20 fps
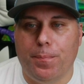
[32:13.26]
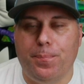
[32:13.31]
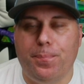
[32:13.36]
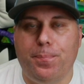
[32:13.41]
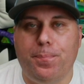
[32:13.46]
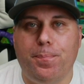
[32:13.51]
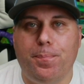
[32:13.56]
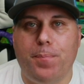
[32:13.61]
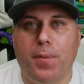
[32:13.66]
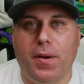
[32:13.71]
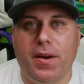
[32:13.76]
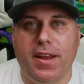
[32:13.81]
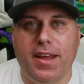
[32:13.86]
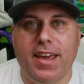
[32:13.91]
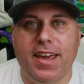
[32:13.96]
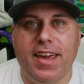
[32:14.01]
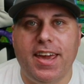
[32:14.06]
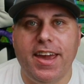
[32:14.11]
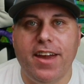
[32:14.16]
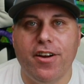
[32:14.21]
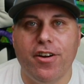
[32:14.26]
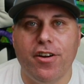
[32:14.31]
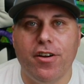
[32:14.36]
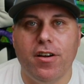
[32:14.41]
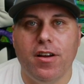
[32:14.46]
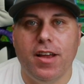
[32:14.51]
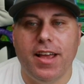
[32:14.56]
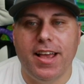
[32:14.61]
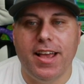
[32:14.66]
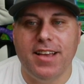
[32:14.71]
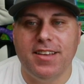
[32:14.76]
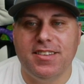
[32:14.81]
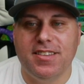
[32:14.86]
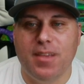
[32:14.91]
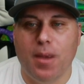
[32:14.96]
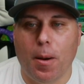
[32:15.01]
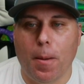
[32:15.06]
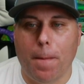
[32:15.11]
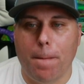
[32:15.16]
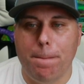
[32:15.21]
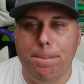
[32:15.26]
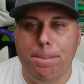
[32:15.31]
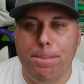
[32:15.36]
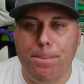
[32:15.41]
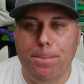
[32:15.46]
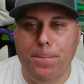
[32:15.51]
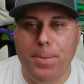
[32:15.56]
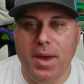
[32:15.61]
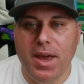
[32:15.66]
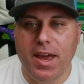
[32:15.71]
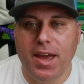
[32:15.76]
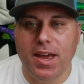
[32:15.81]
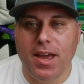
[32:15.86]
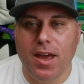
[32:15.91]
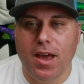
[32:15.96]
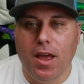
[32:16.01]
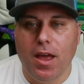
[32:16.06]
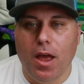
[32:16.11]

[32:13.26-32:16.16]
But here is the big